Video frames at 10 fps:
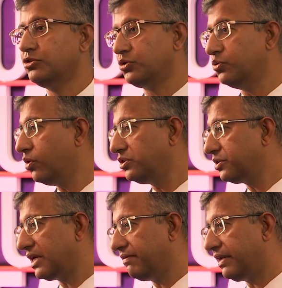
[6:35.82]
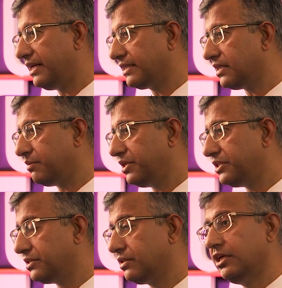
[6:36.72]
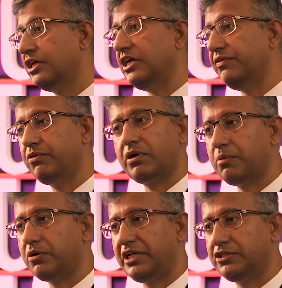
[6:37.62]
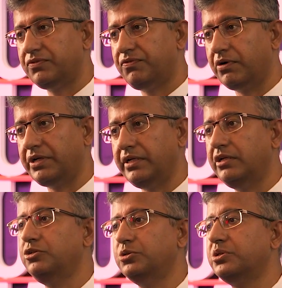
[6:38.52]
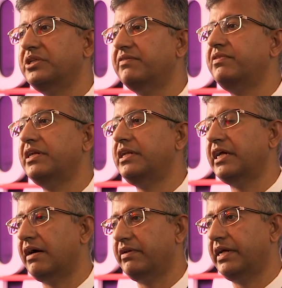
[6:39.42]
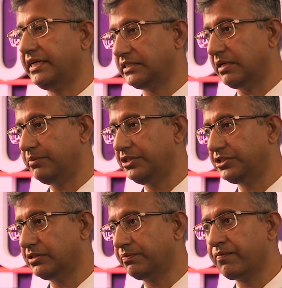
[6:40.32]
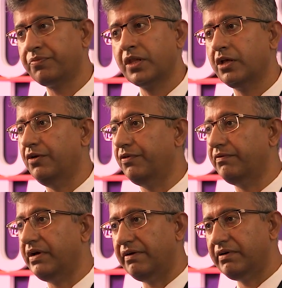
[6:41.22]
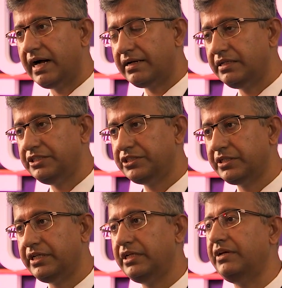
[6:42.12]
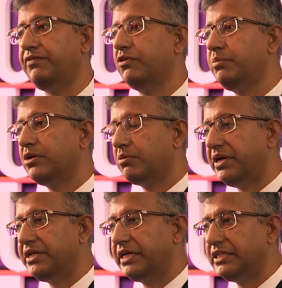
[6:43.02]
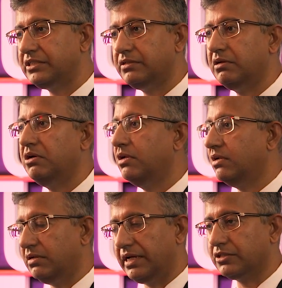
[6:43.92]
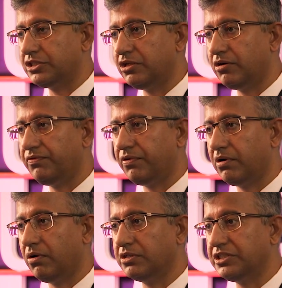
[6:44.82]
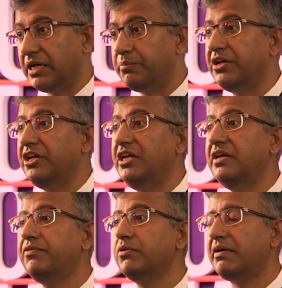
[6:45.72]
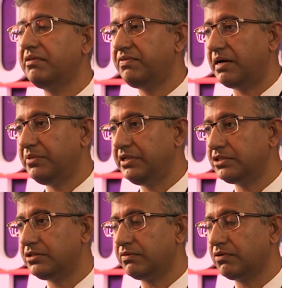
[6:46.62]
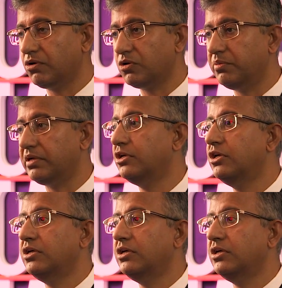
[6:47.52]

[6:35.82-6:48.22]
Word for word: So who all should have an eye examination? If you are above the age of 40, you should definitely have an eye examination. If you have ever had an injury, if you have been on medication like a steroid for a long time, if you have a family history of glaucoma,